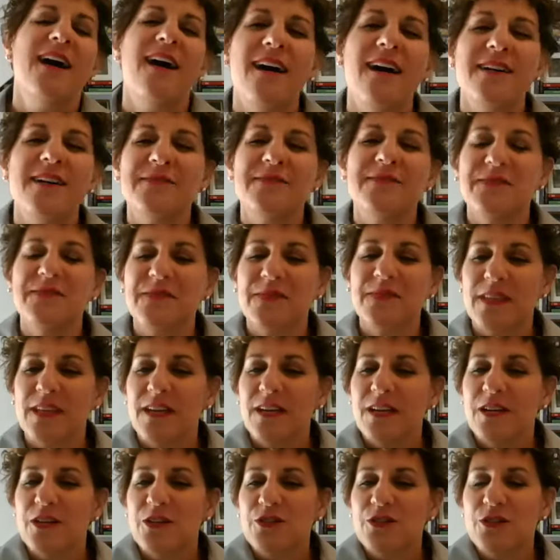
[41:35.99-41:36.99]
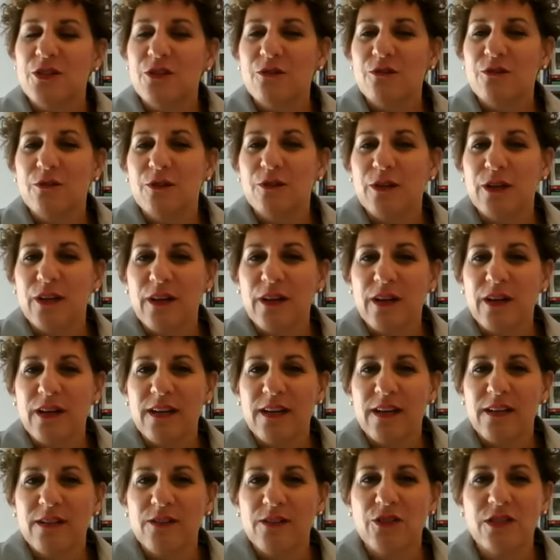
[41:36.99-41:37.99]
Um, so,
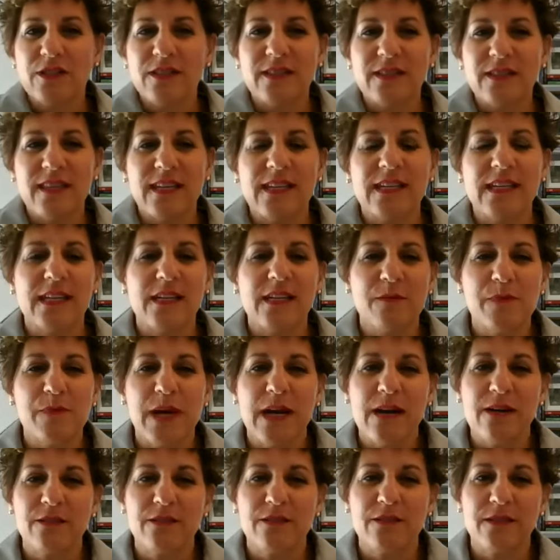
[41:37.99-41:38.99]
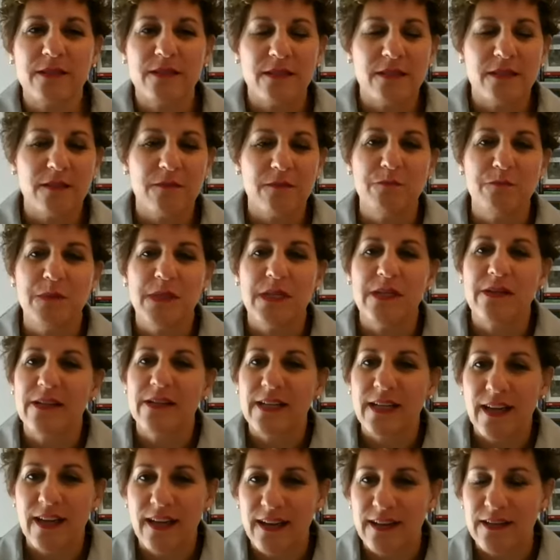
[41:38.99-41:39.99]
just thinking about the
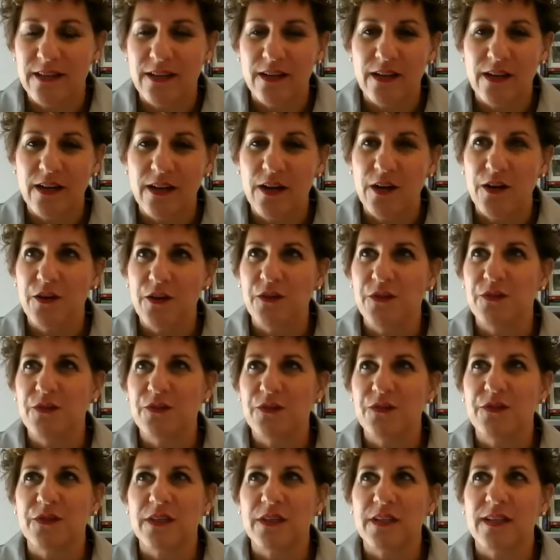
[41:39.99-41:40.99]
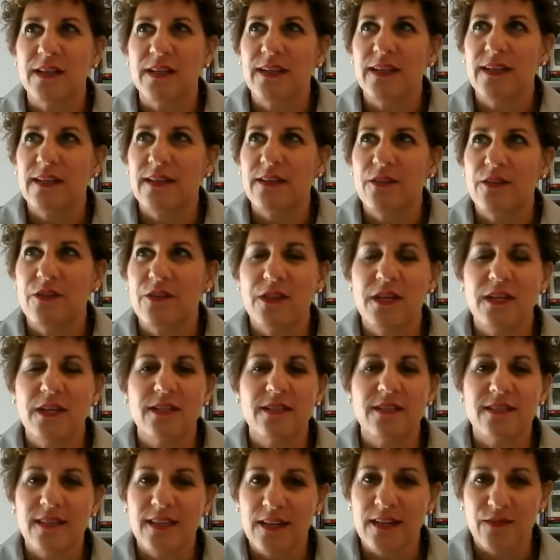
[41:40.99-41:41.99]
myriad of
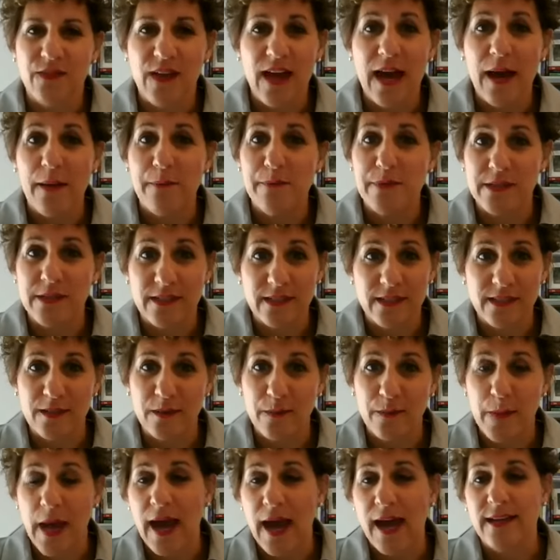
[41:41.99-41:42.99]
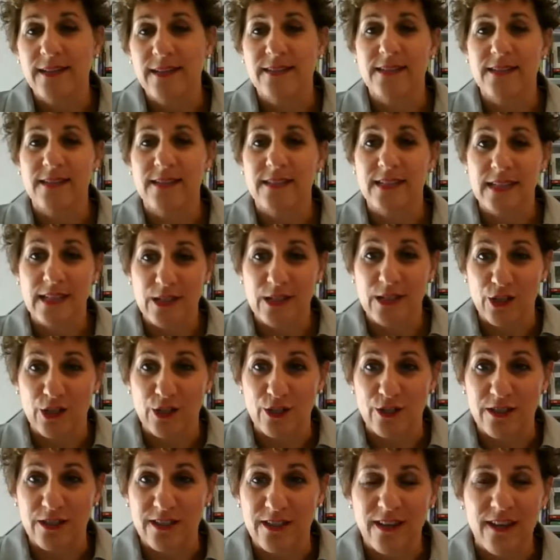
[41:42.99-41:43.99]
things that have happened in the past
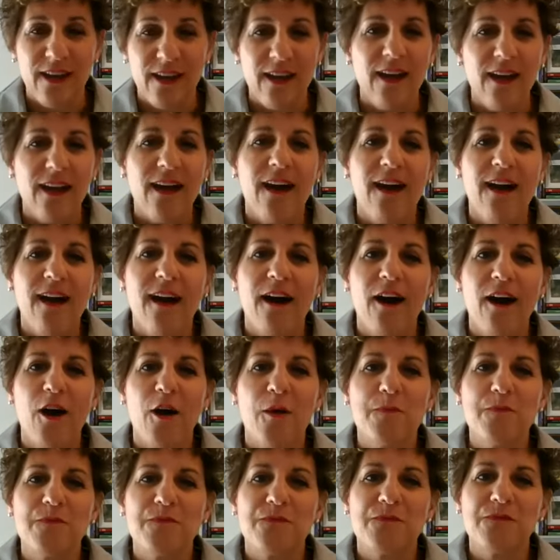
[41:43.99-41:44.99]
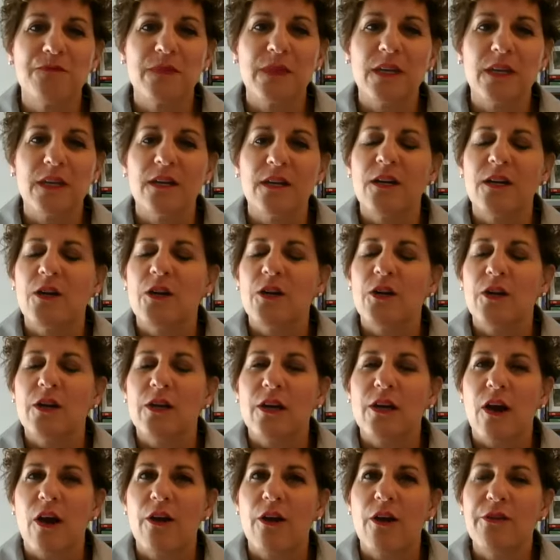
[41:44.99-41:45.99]
year, um,
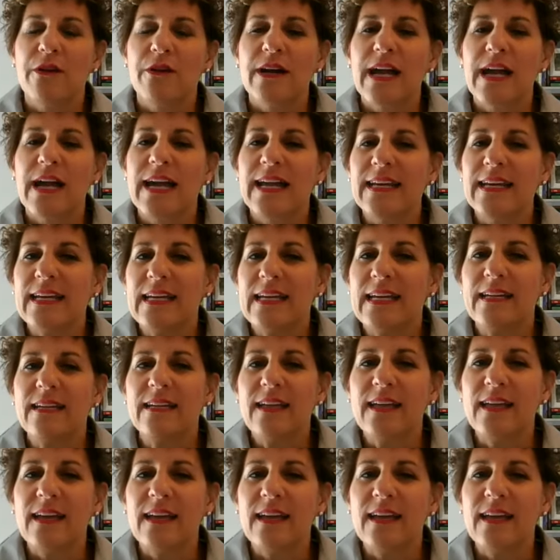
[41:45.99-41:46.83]
are there any